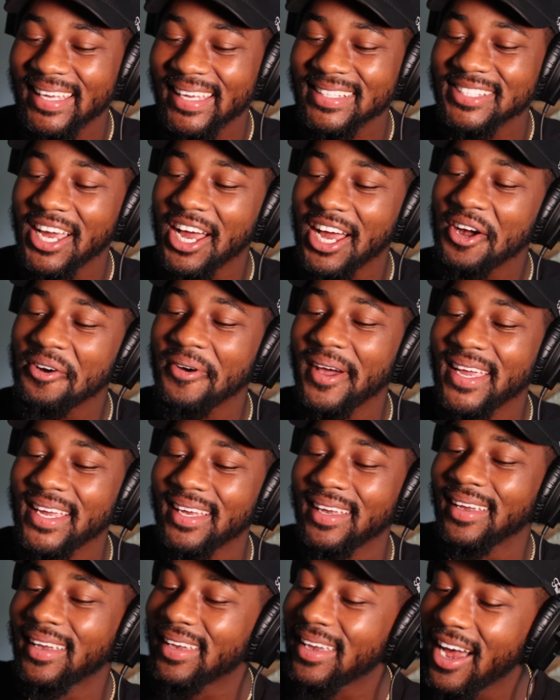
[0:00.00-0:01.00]
y'all
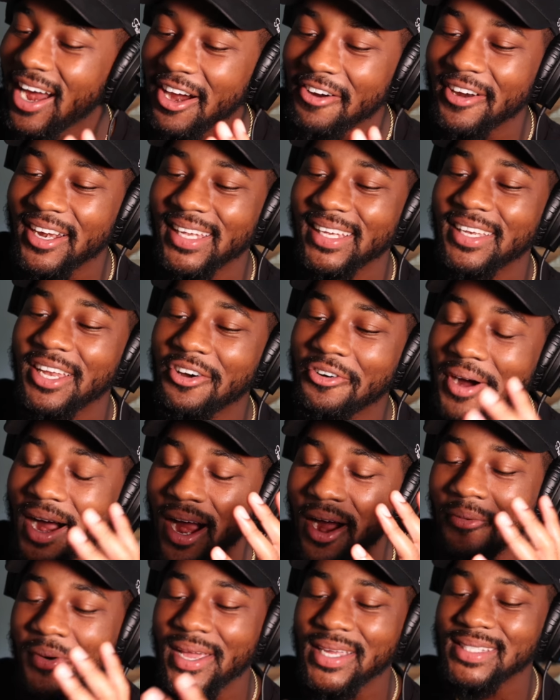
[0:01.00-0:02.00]
already know, I
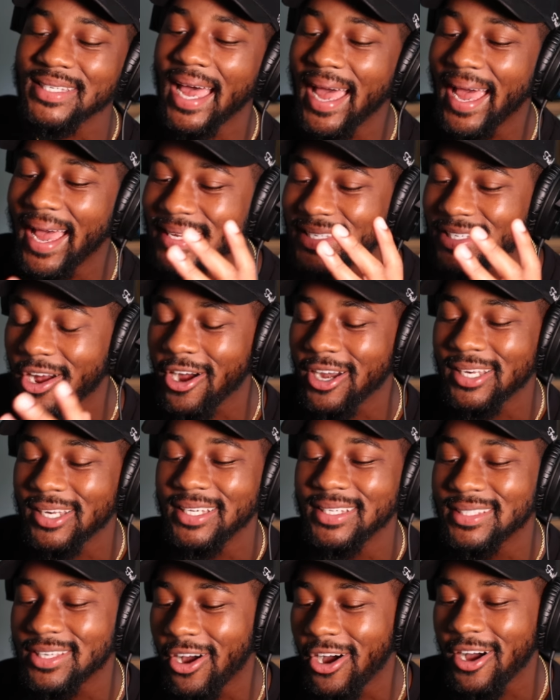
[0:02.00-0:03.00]
always ask, are
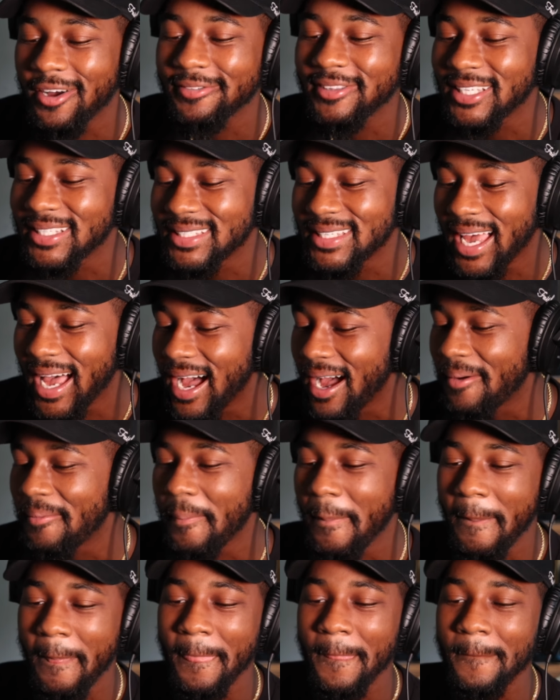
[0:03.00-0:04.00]
these off the top?
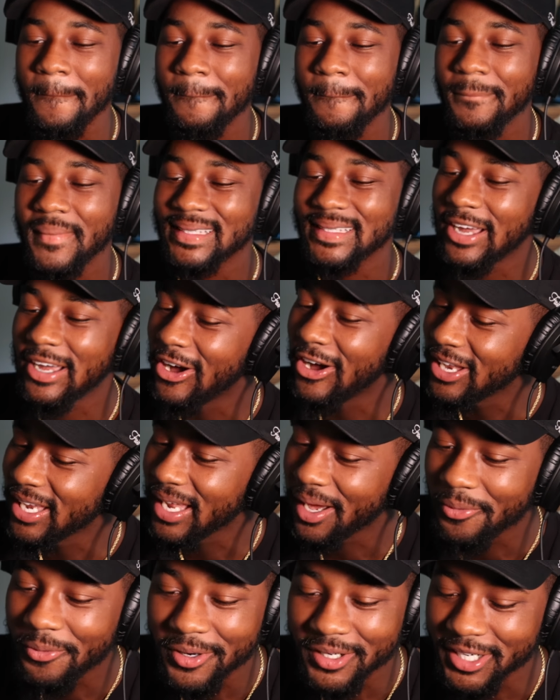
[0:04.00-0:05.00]
That's all I
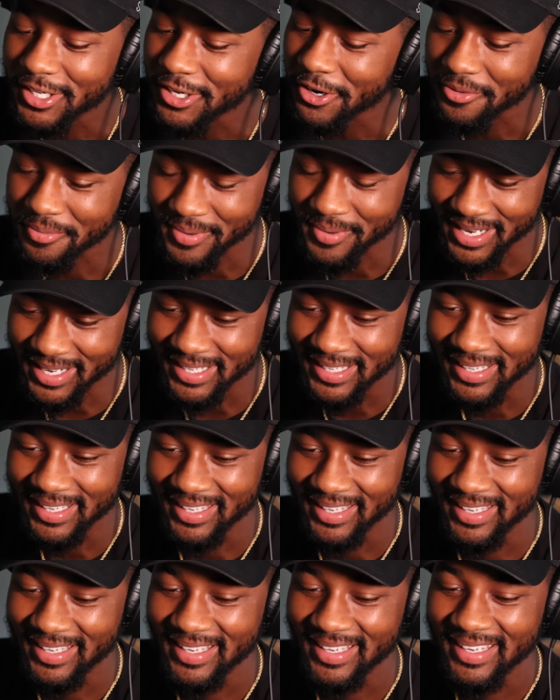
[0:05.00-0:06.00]
want to know, bro.
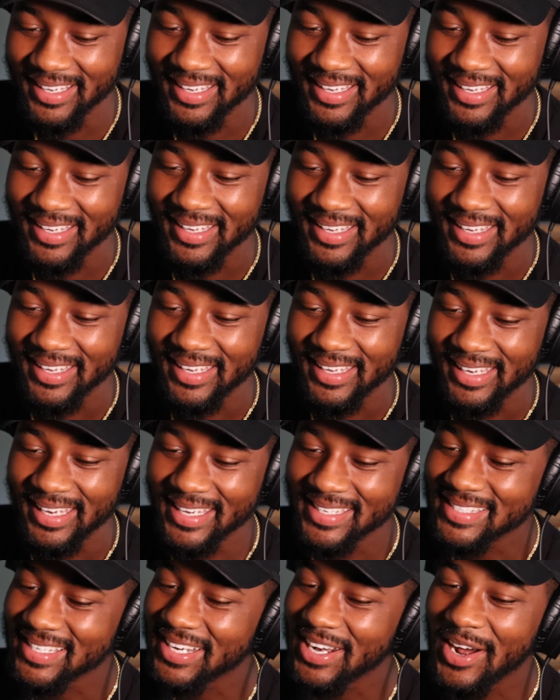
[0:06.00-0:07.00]

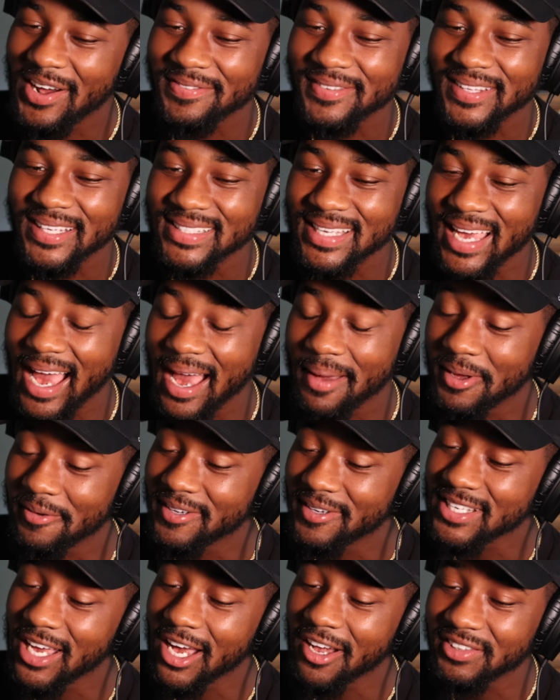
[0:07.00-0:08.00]
Is it off the top? If
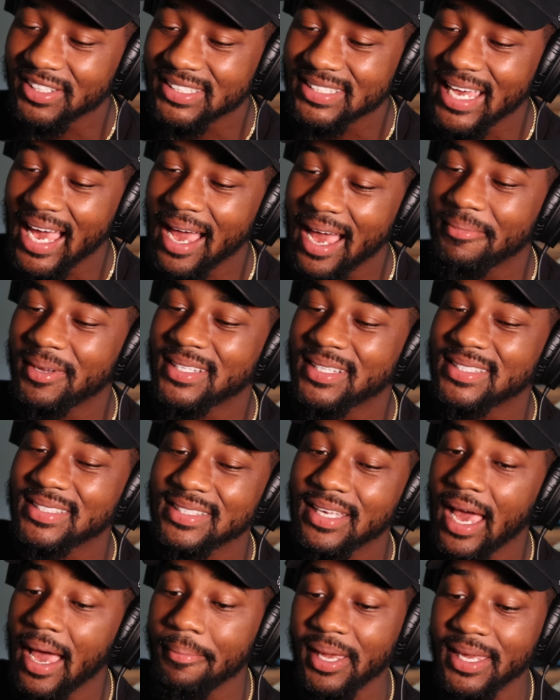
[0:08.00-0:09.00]
it's off the top, it's
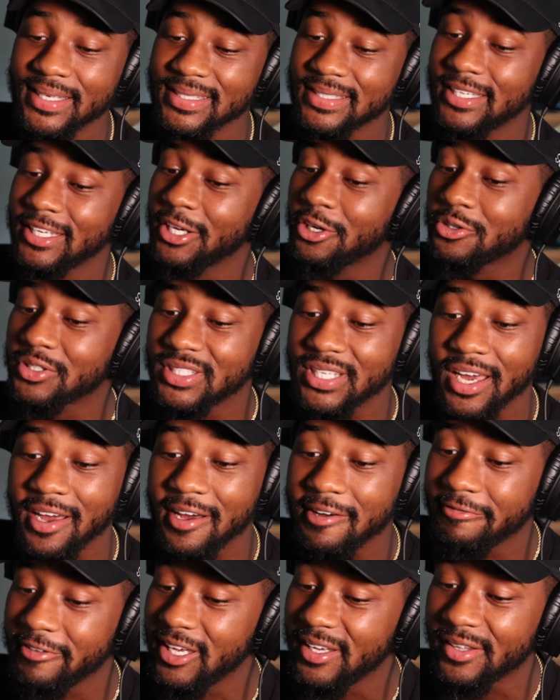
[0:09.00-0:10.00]
still
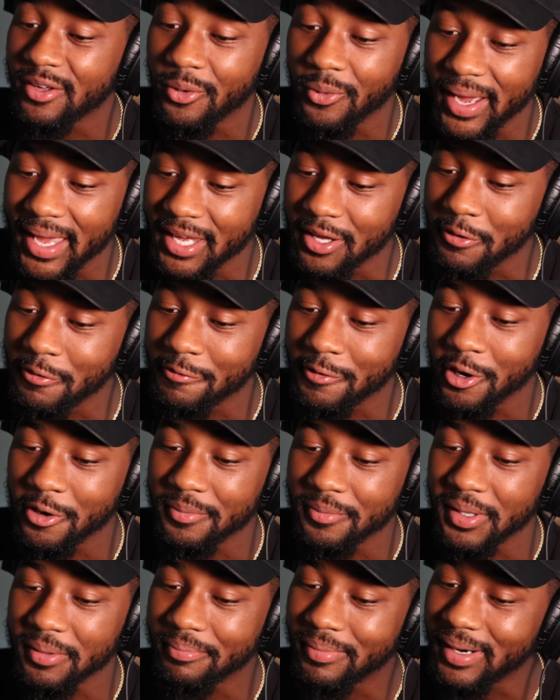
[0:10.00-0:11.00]
tough either way, you feel
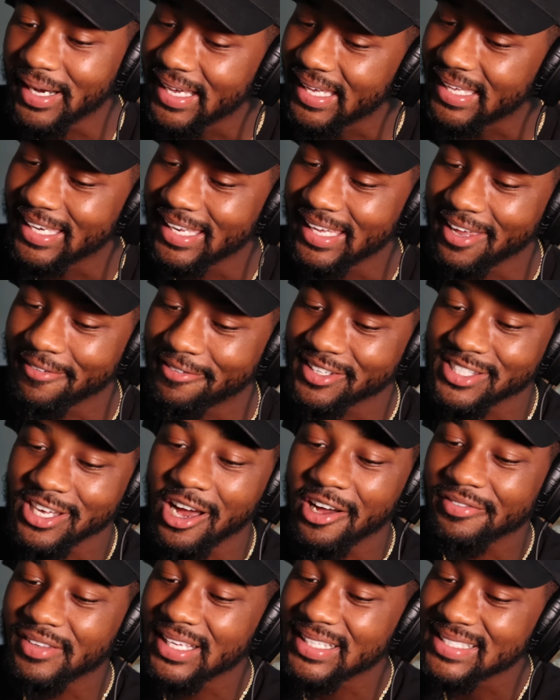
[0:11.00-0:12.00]
me? But if it's
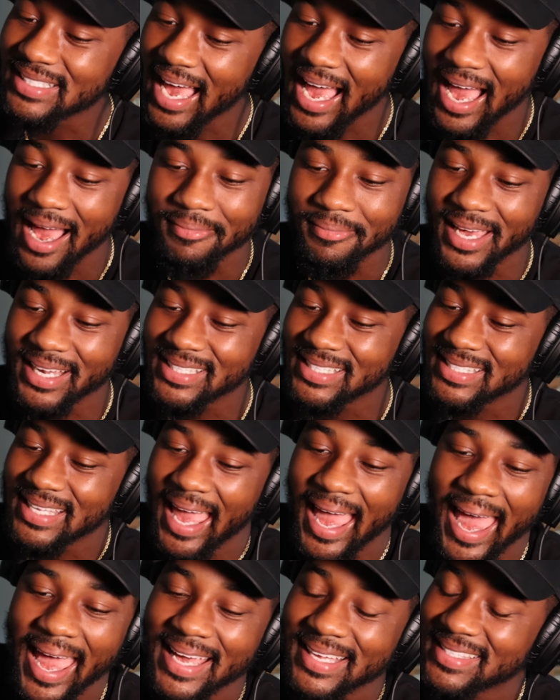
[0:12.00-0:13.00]
off the top, that just
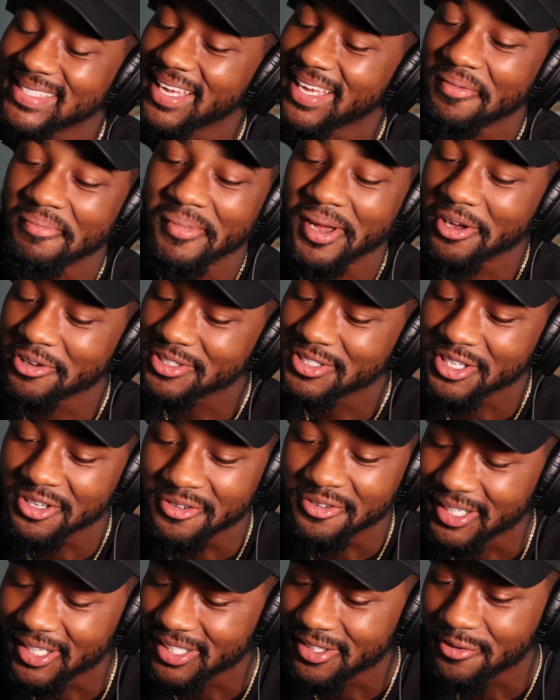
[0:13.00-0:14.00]
adds something else
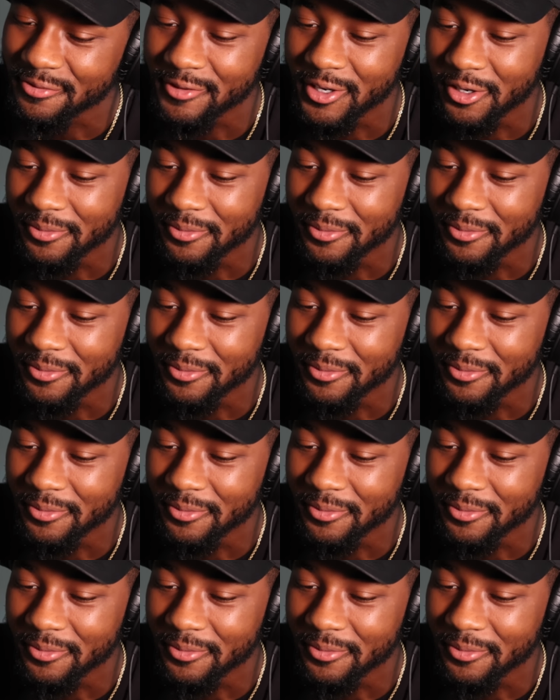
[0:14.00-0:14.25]
to it. Feel me?